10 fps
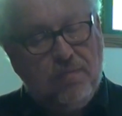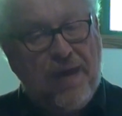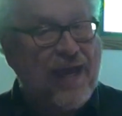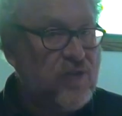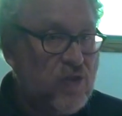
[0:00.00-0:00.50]

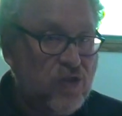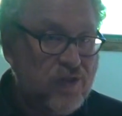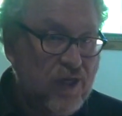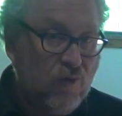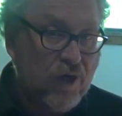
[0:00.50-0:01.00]

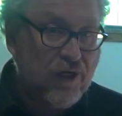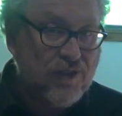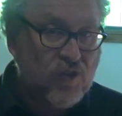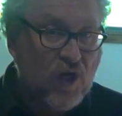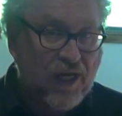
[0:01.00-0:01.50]
passages that we're going to
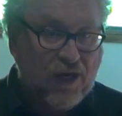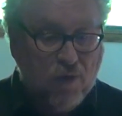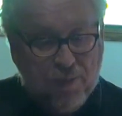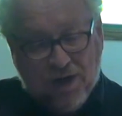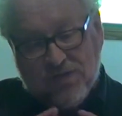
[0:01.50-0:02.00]
study or
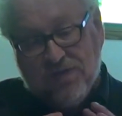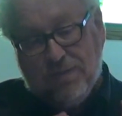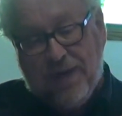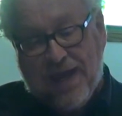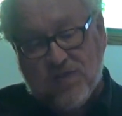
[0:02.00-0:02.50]
parts of the
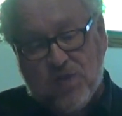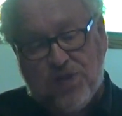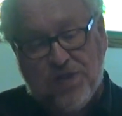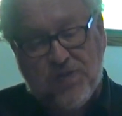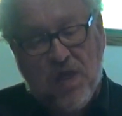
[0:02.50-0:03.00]

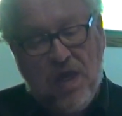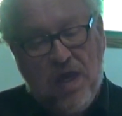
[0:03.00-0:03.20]
passages,